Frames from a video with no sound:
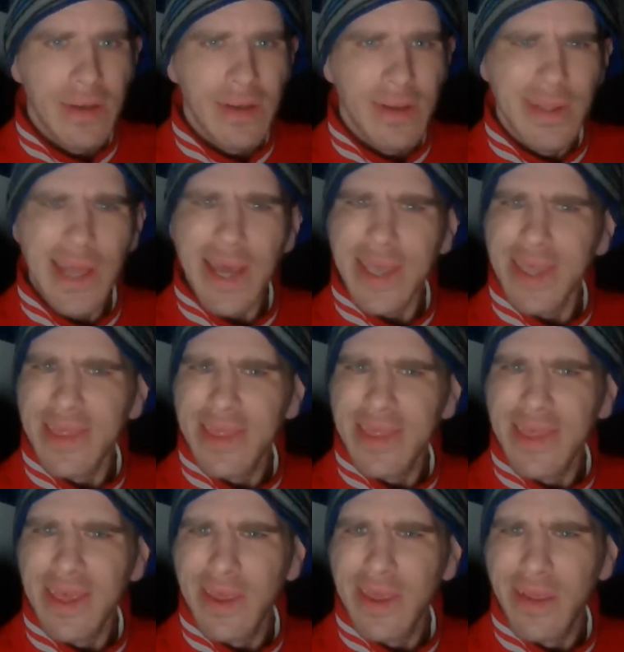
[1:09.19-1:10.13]
And now you're
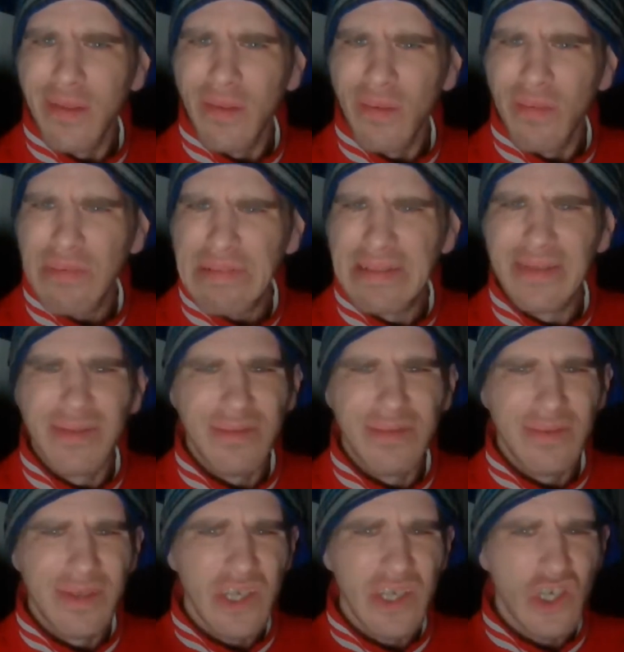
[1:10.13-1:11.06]
thinking,
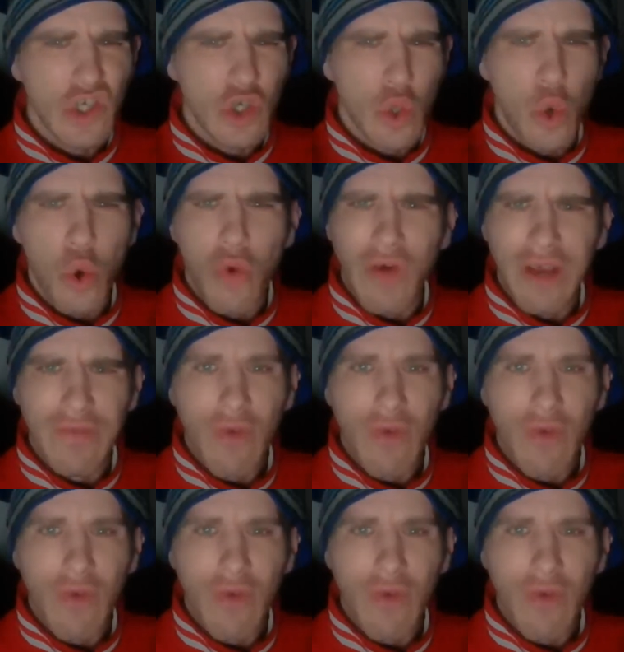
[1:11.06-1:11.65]
this score, right?